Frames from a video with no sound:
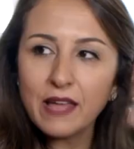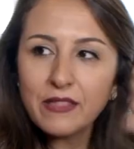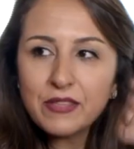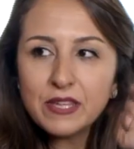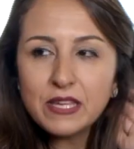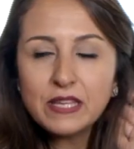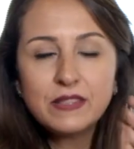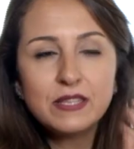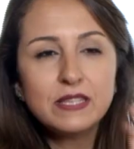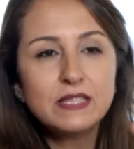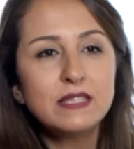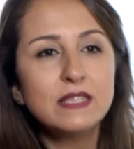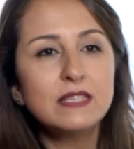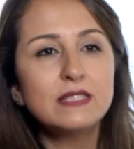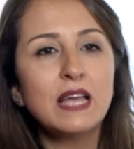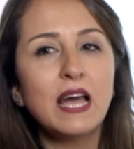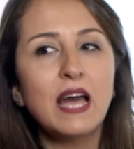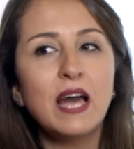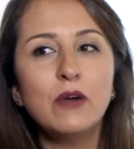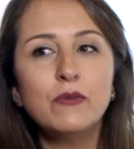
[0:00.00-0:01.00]
I think this
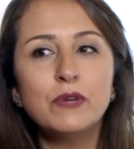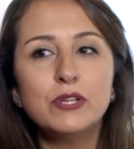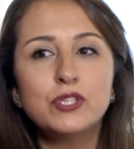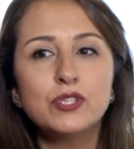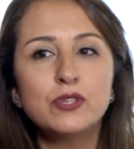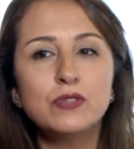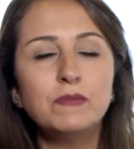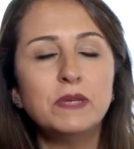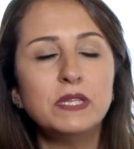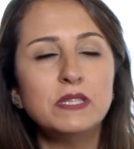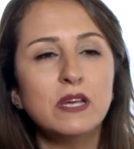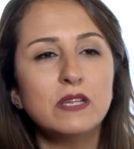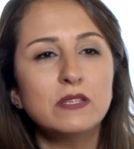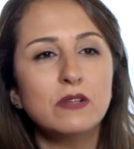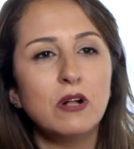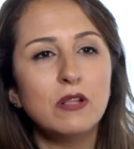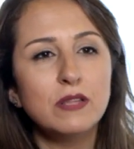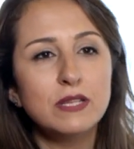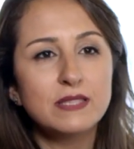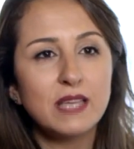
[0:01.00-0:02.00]
is how it should be done
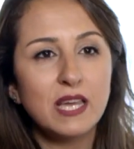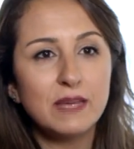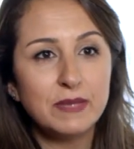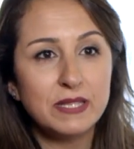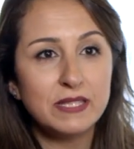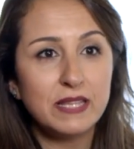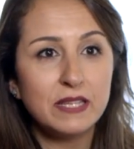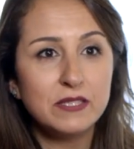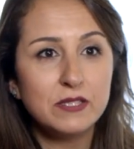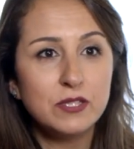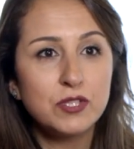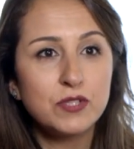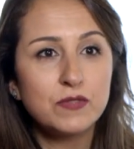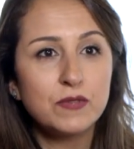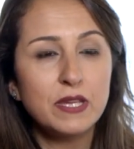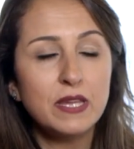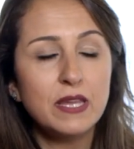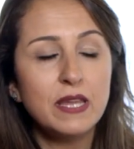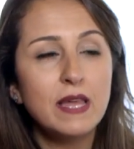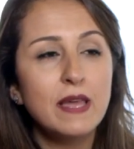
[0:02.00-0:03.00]
all the time in
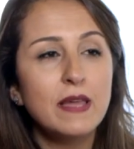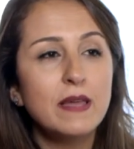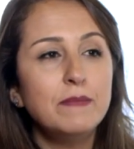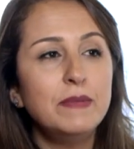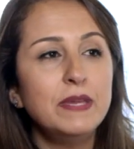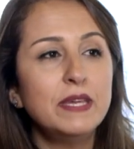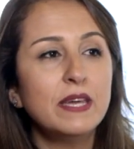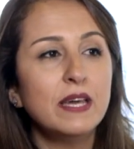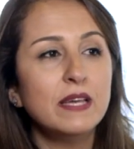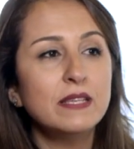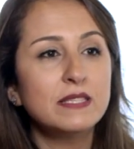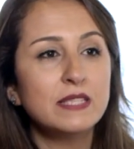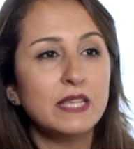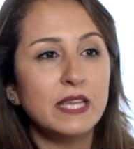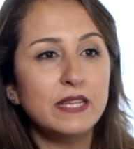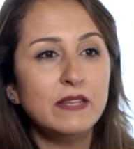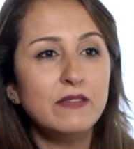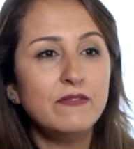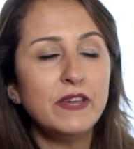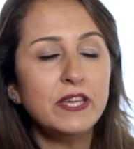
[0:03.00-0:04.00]
dentistry, because
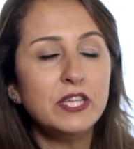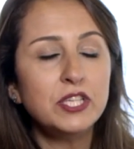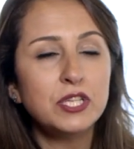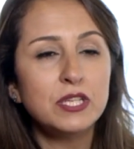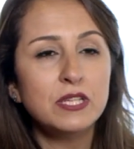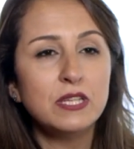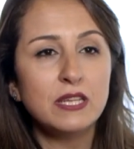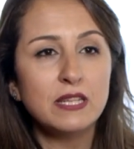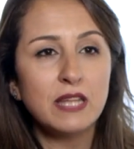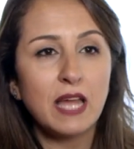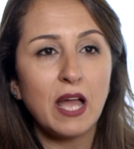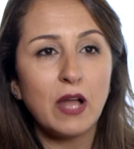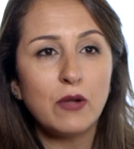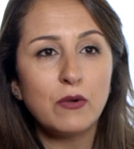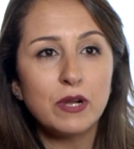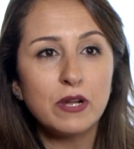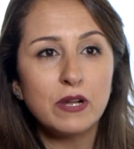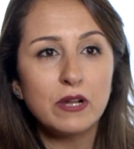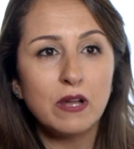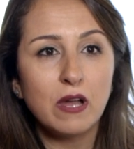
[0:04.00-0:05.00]
innovation in
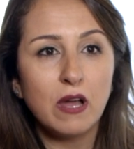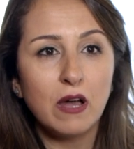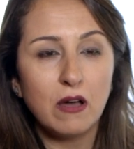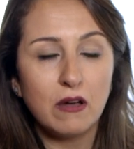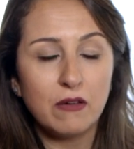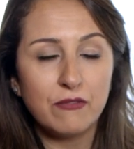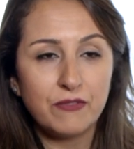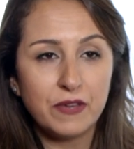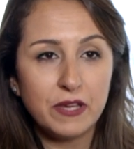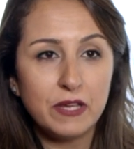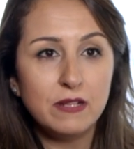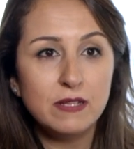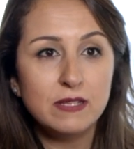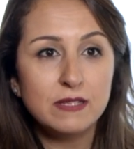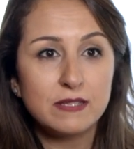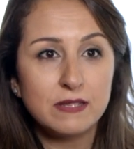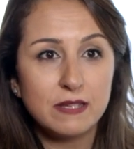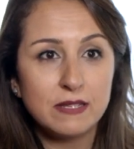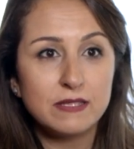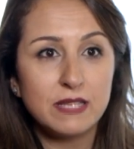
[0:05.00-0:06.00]
our
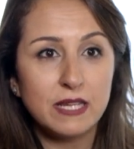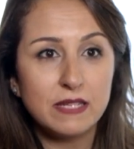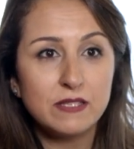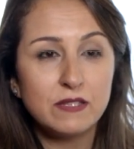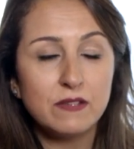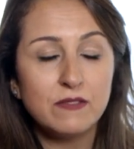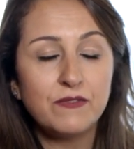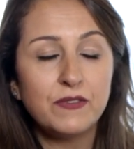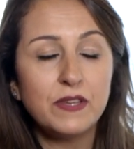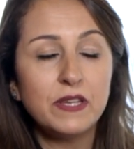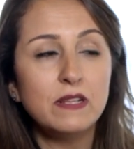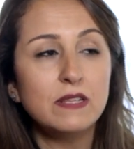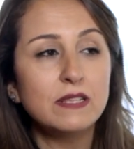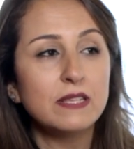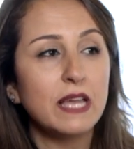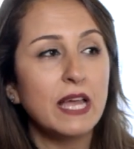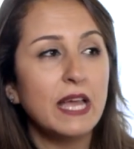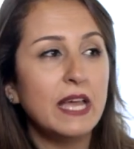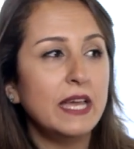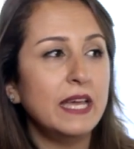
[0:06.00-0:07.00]
field, dental
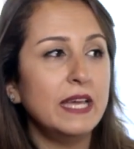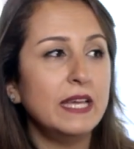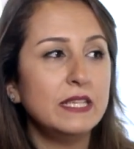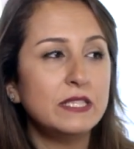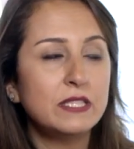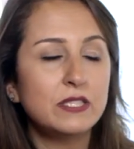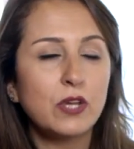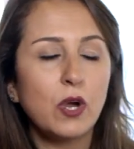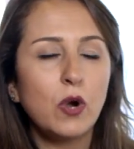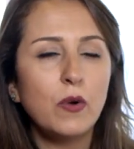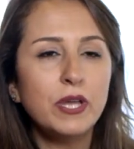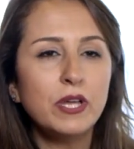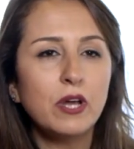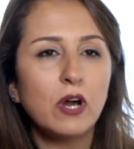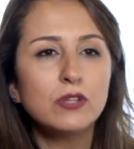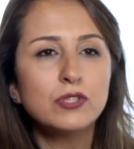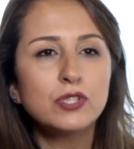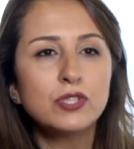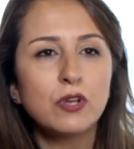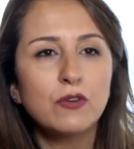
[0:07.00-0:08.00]
field, is going
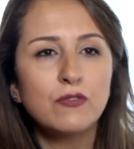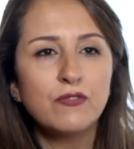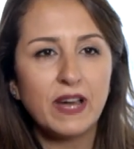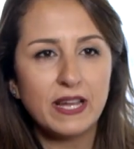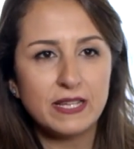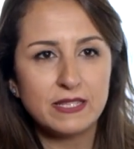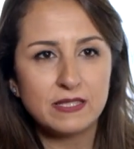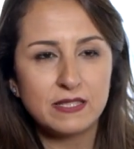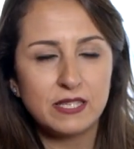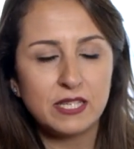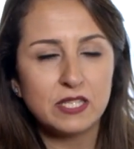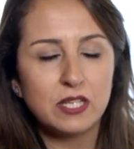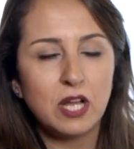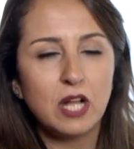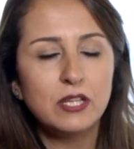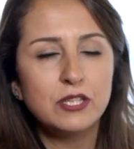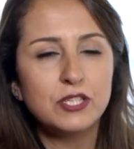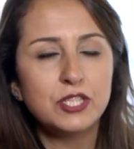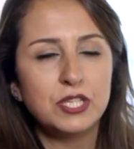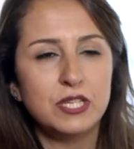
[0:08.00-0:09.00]
on so fast.
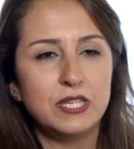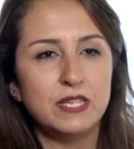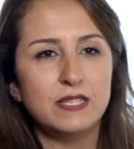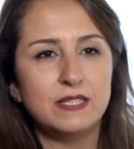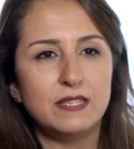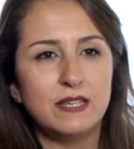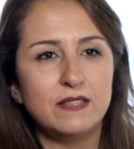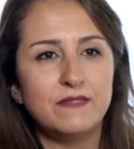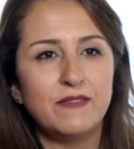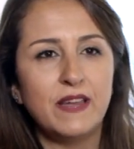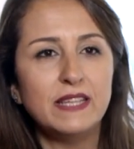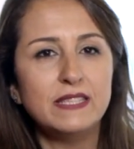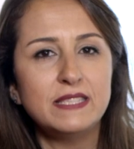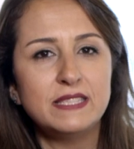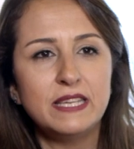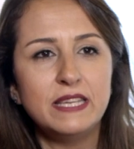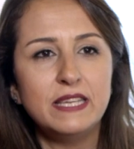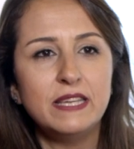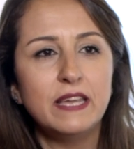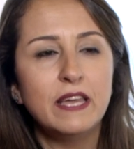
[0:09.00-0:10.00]
Technology is
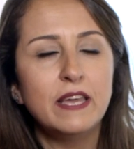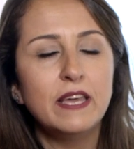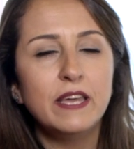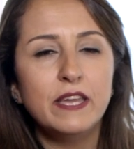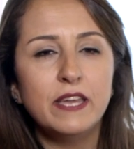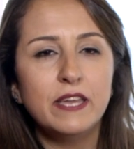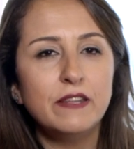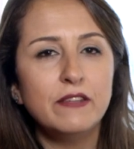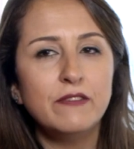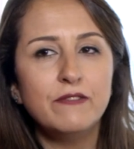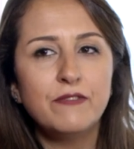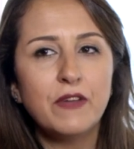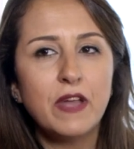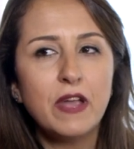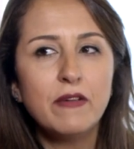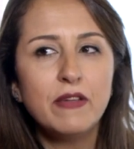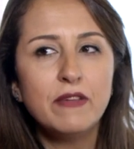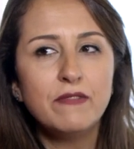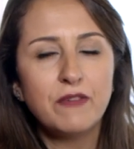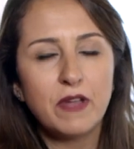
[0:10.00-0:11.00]
advancing in a
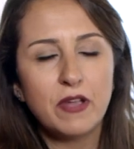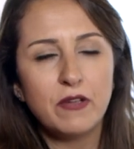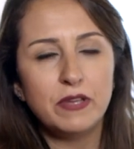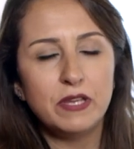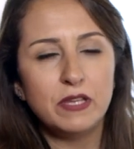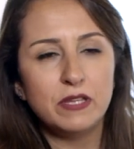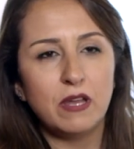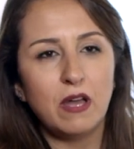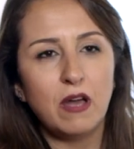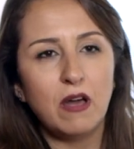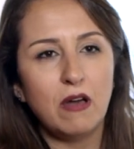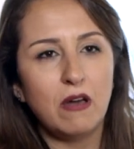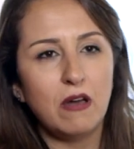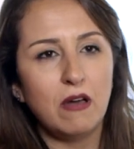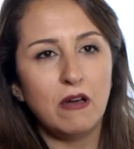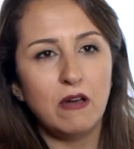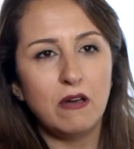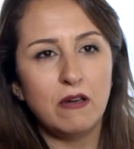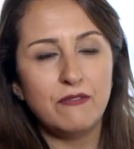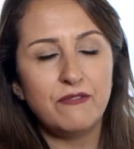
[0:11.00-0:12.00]
very, very
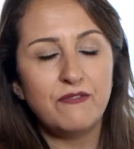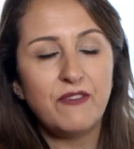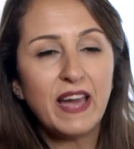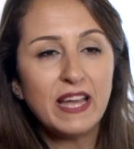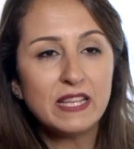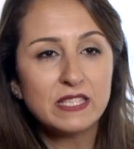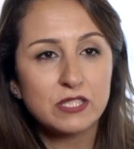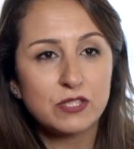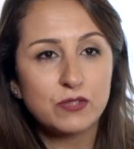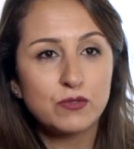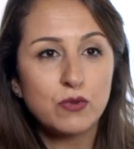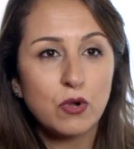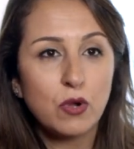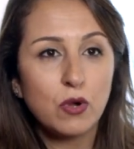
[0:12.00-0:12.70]
fast